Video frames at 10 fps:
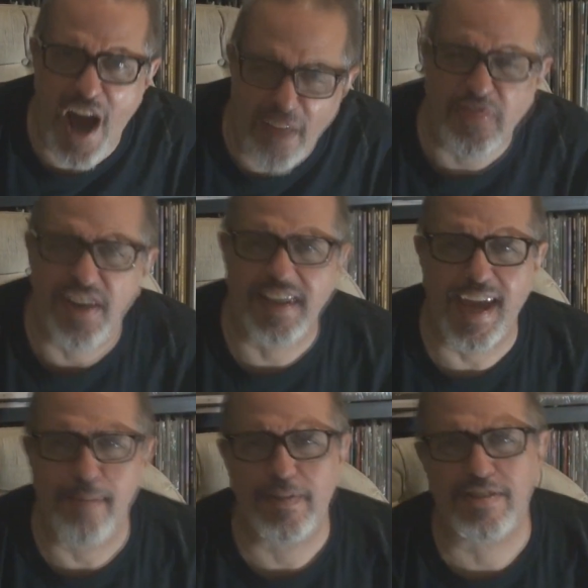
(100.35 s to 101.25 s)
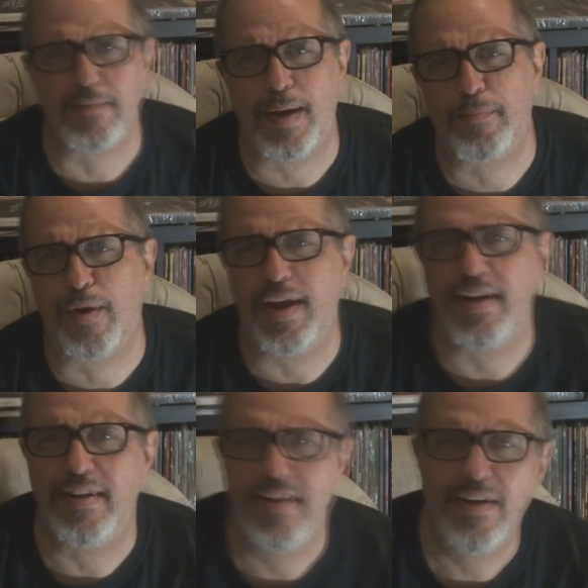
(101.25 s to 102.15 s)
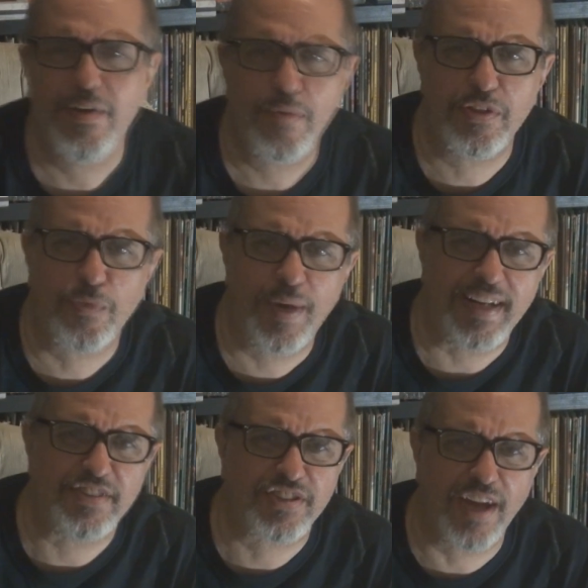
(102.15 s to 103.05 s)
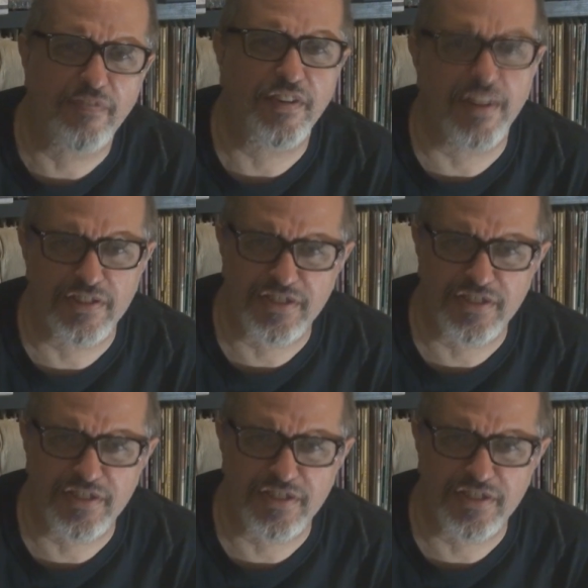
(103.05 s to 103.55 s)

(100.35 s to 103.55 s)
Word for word: Nothing came into my brain with witty stuff here.